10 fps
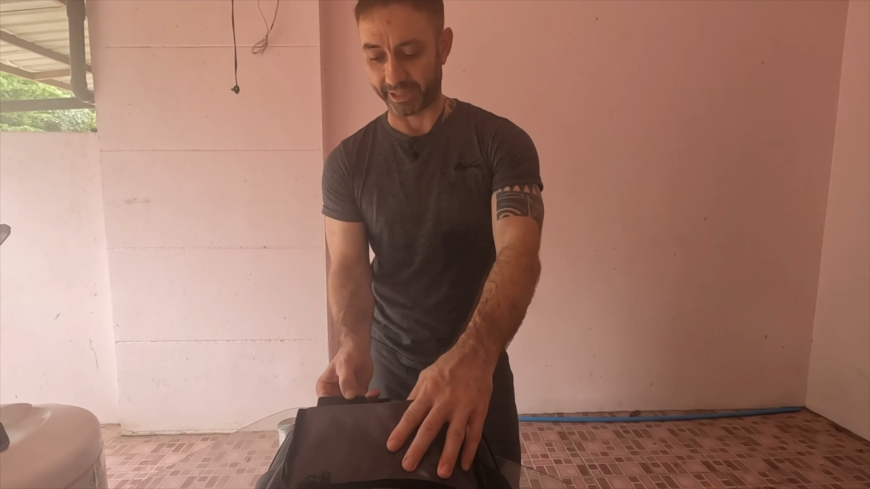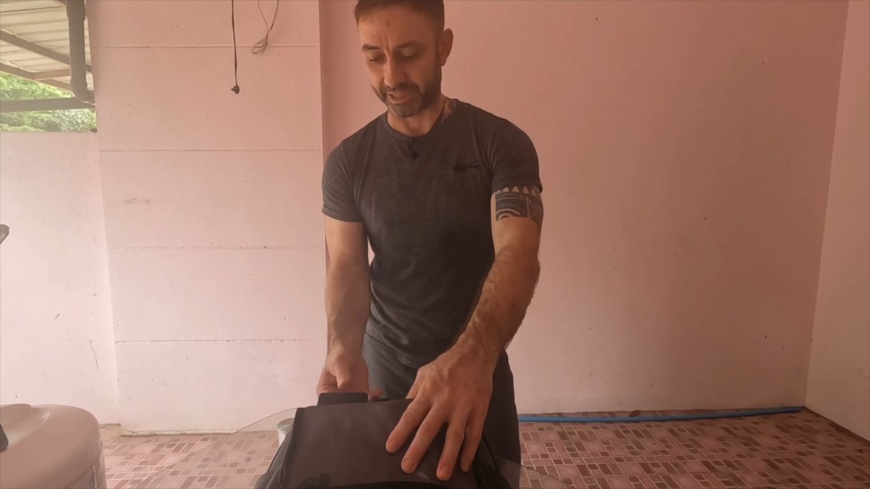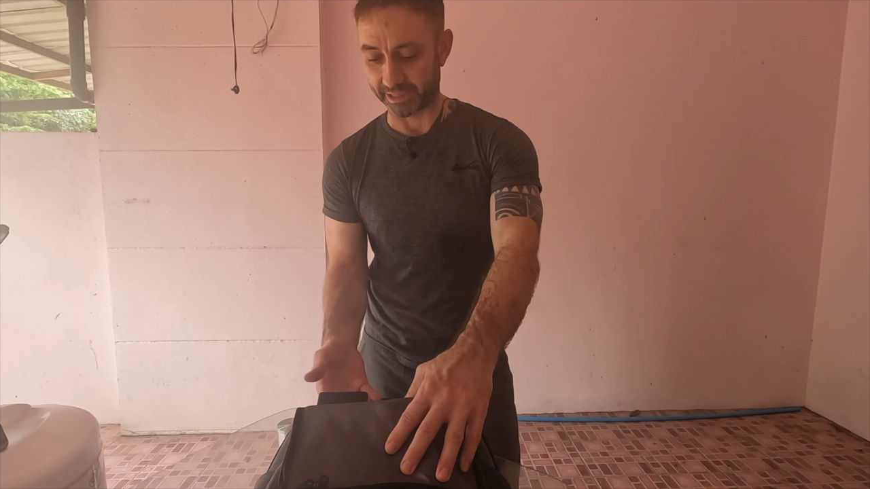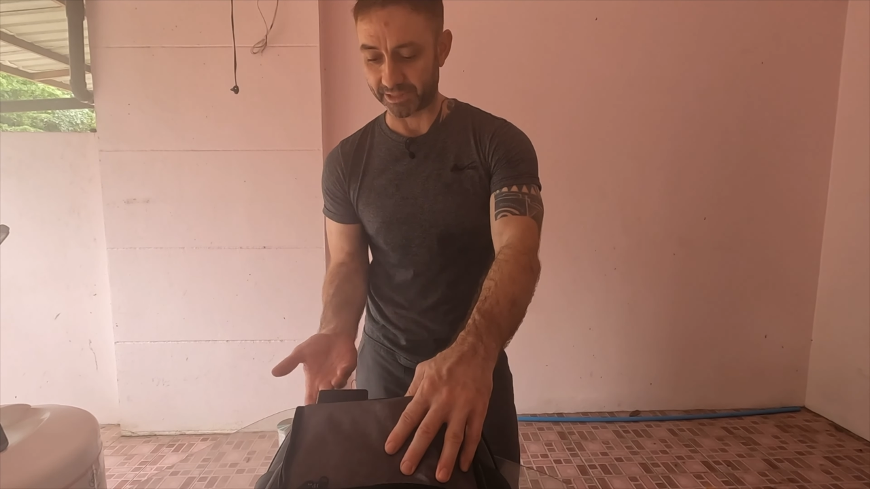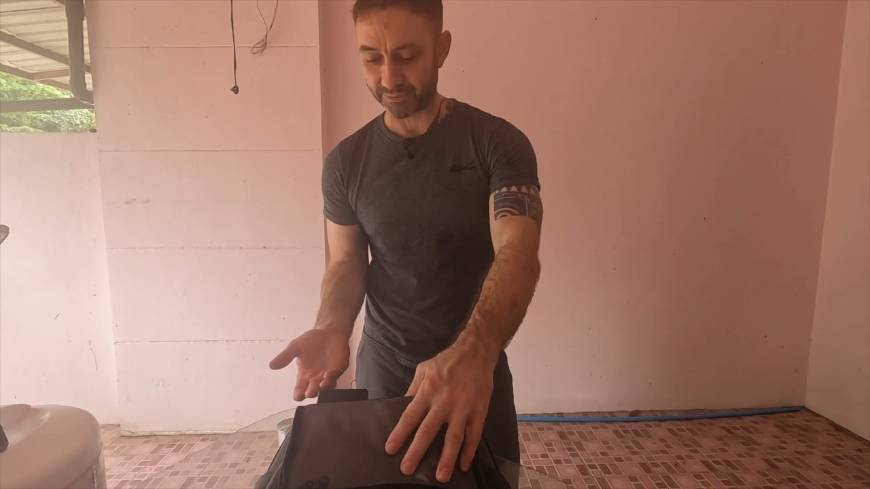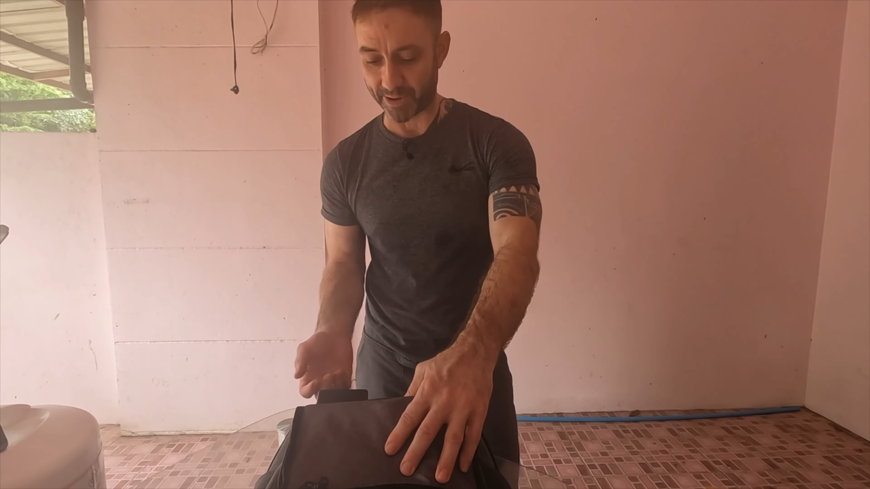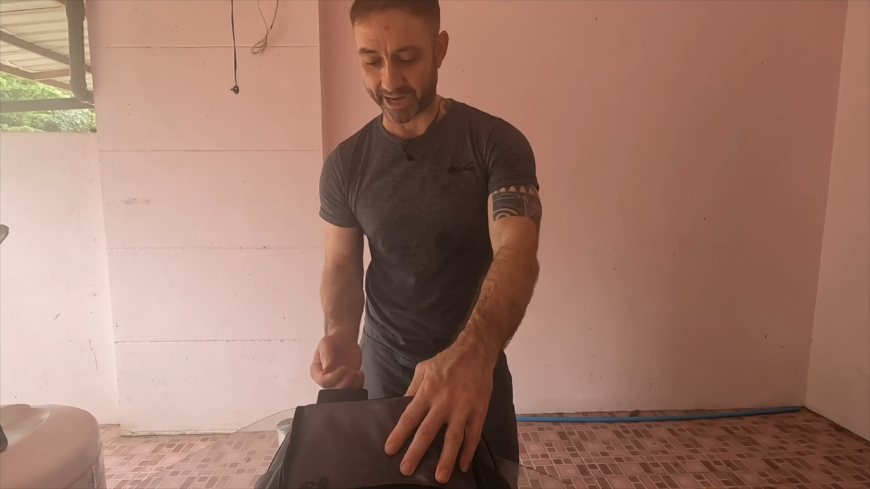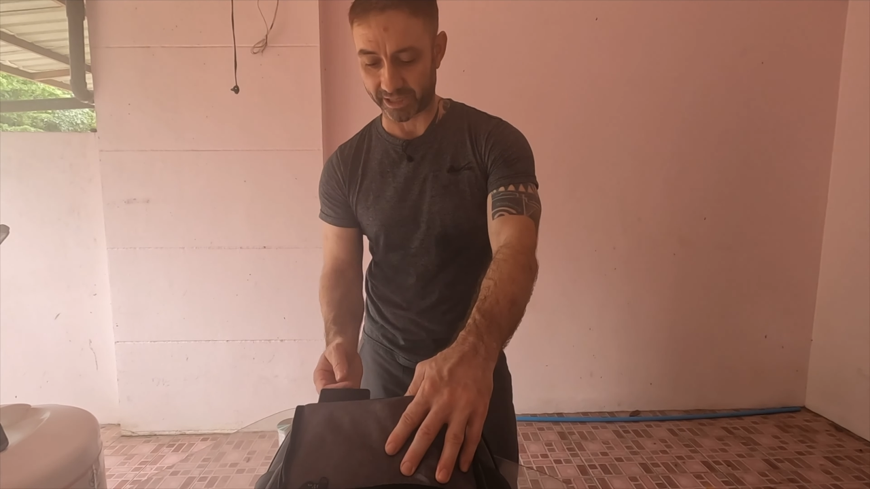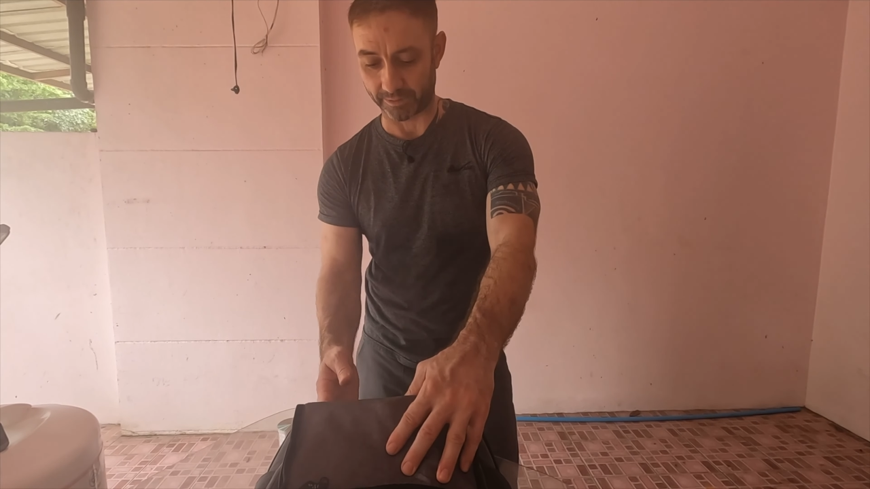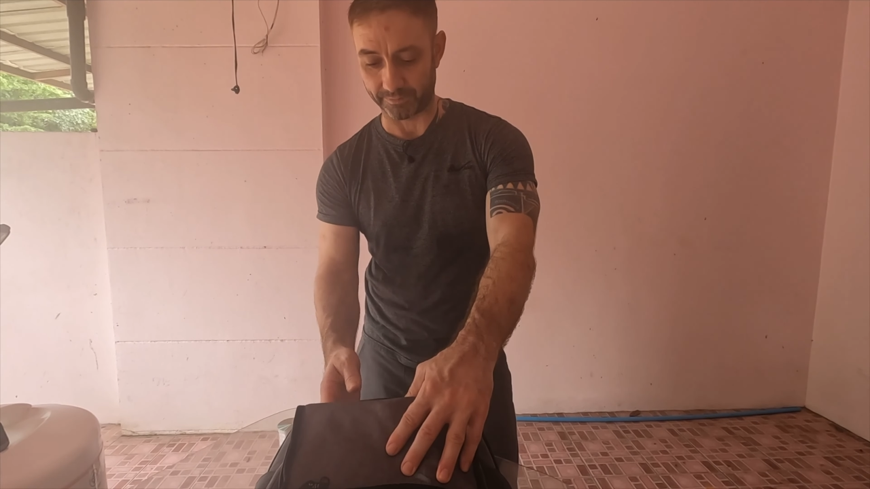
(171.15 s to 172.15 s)
And then just
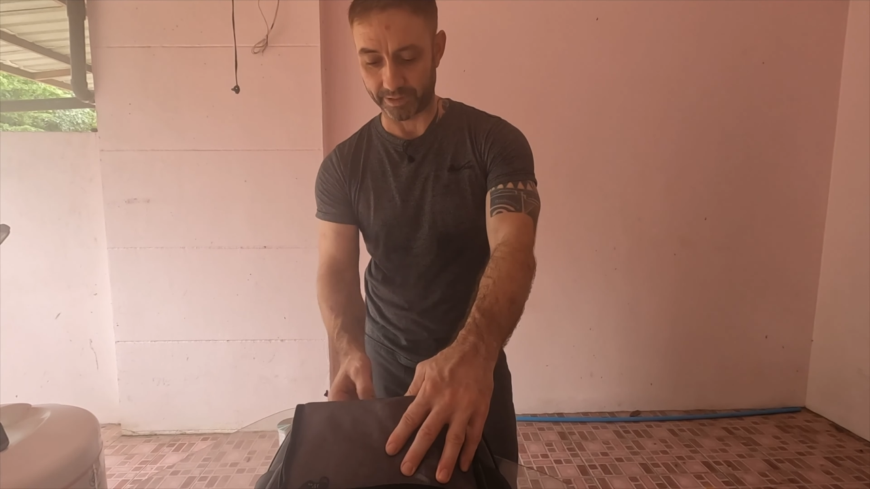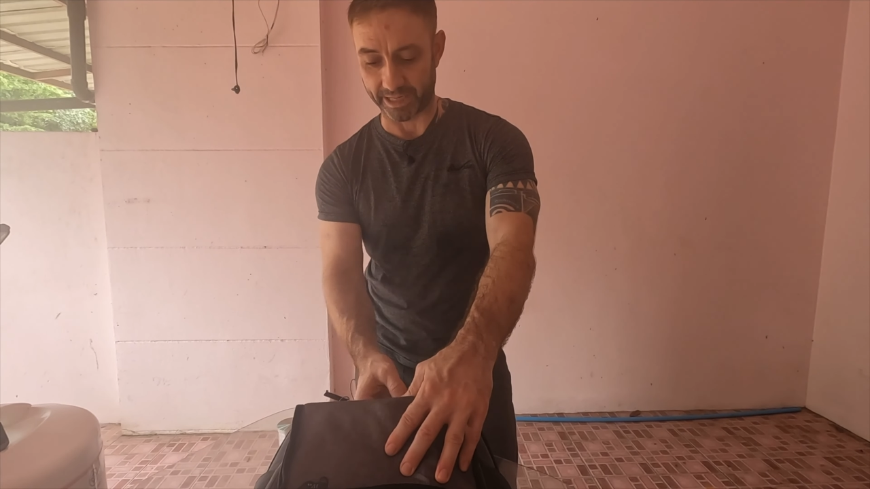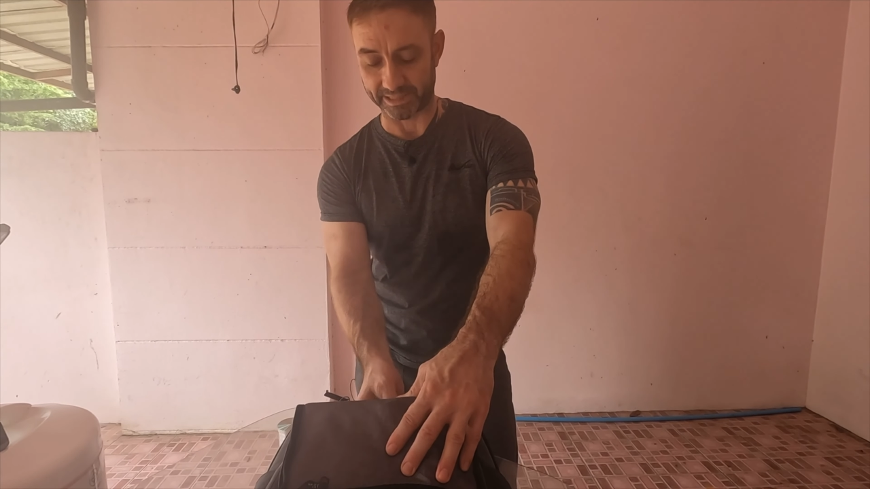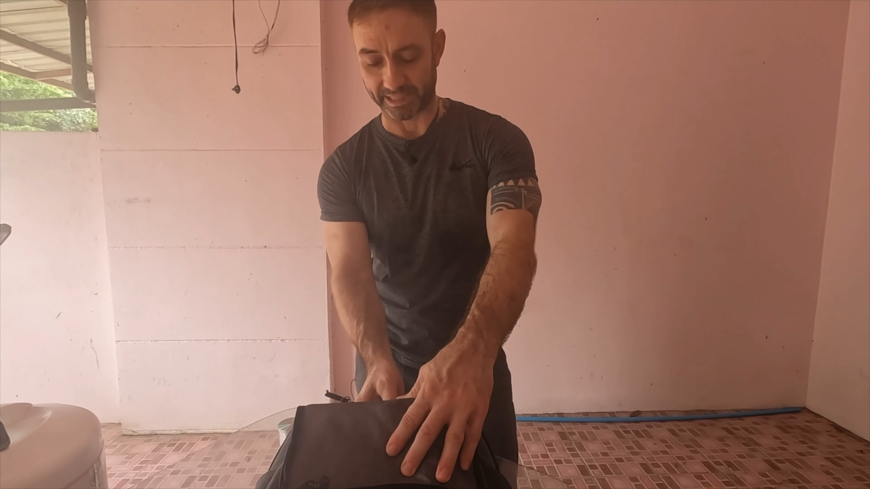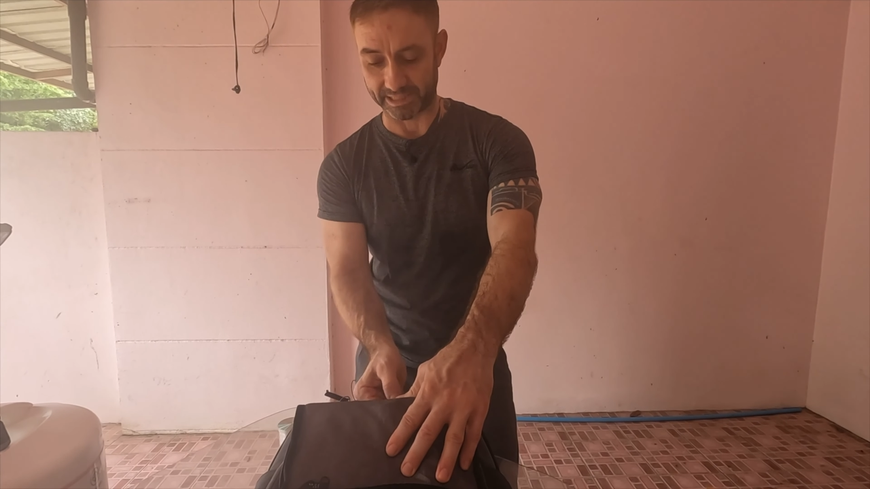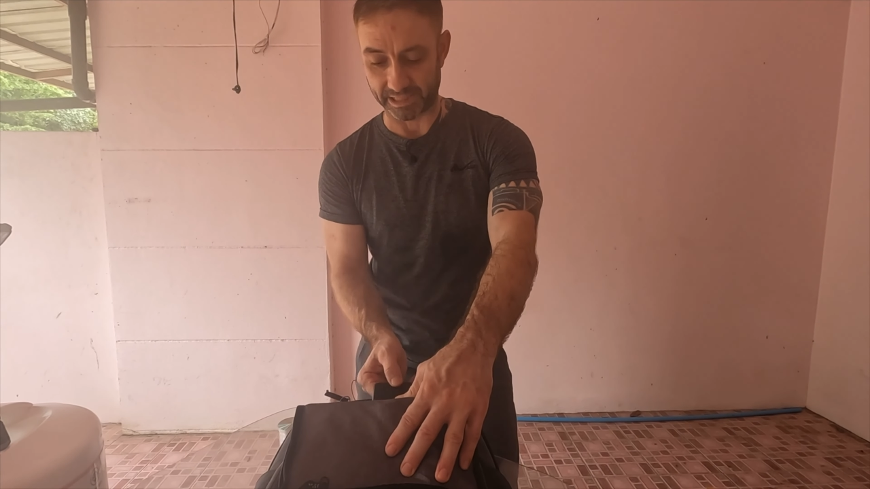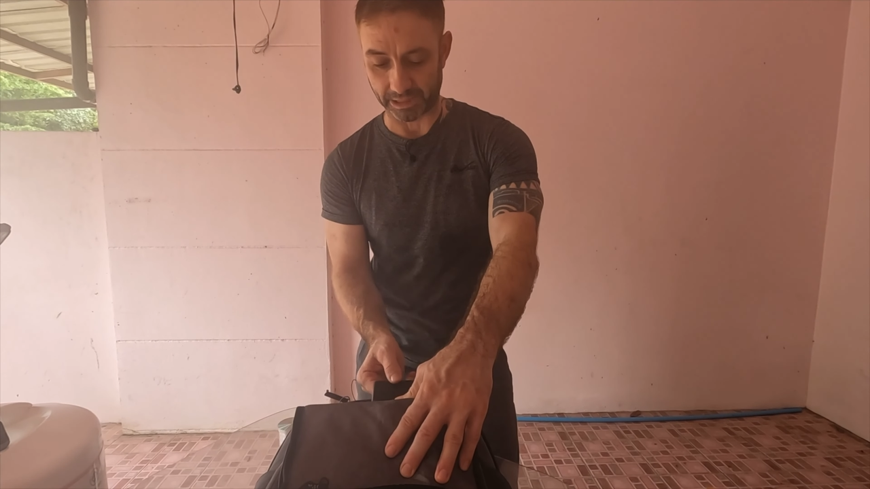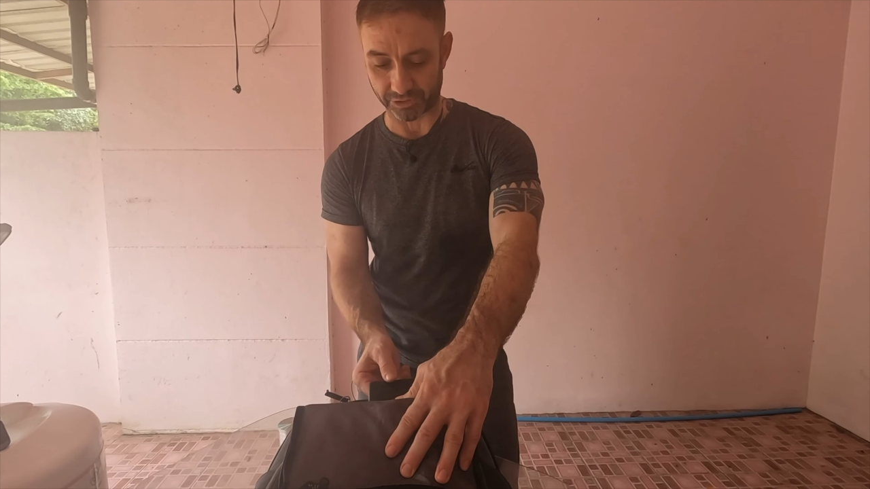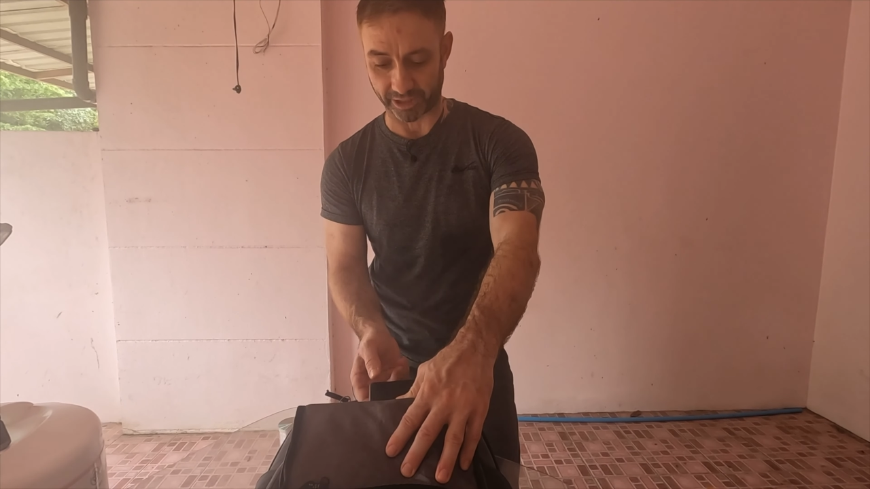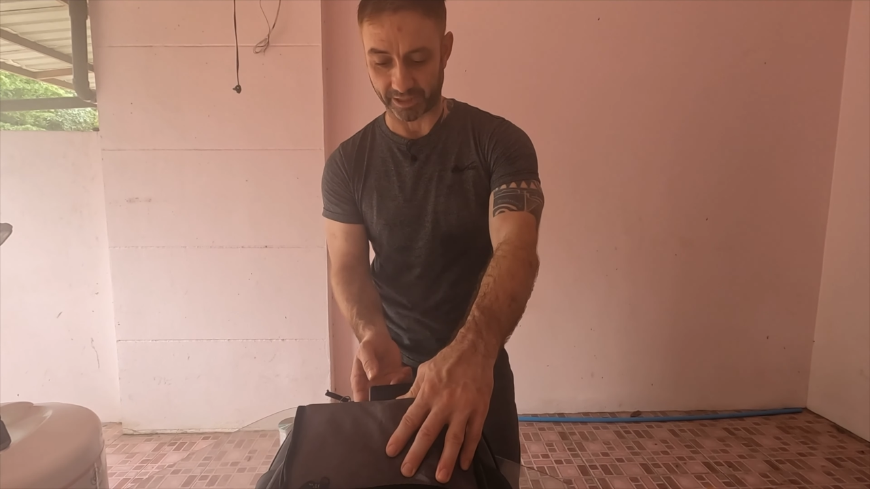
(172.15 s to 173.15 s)
backup SSD
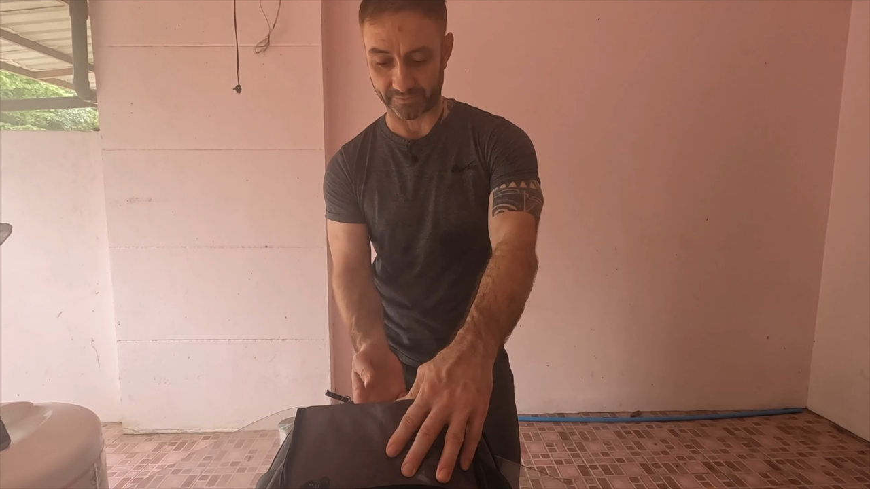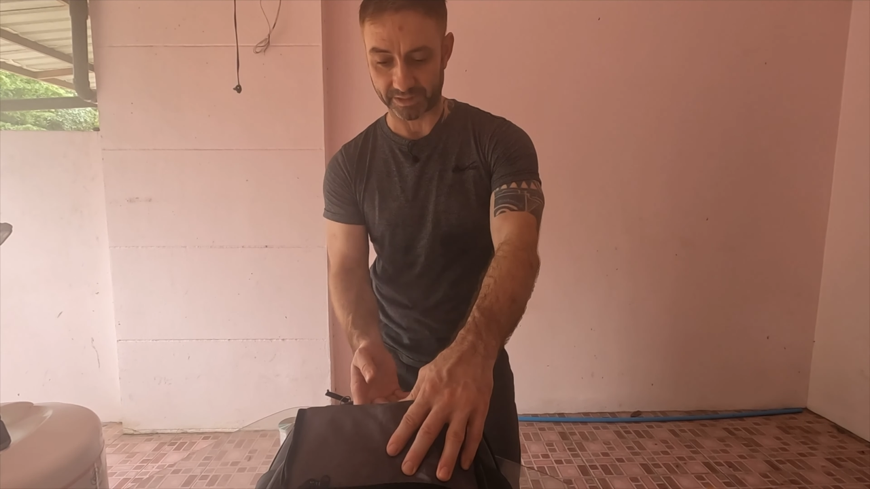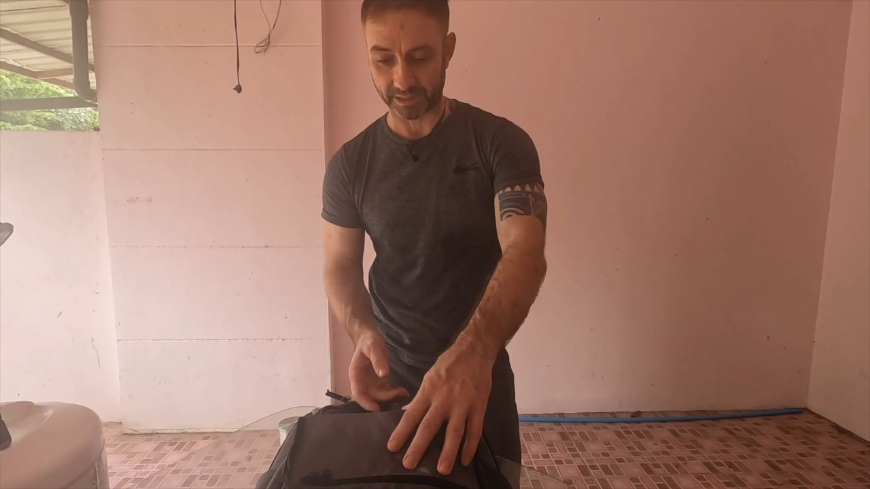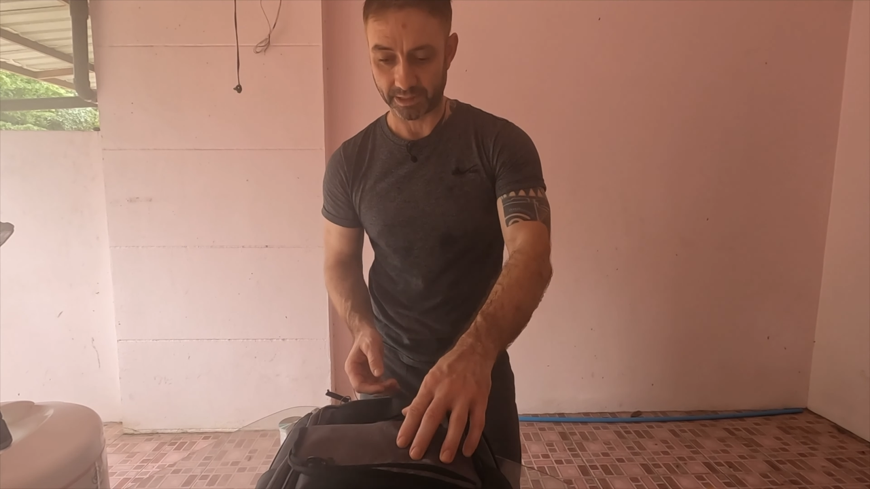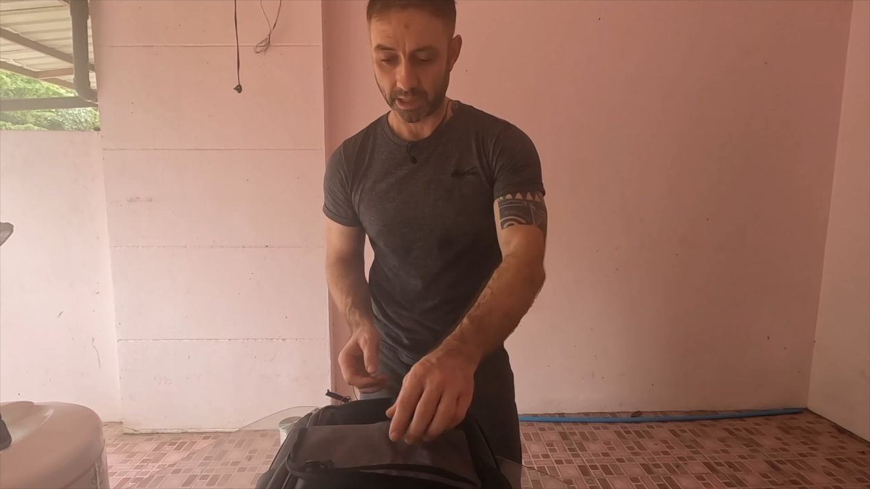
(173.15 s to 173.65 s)
drives.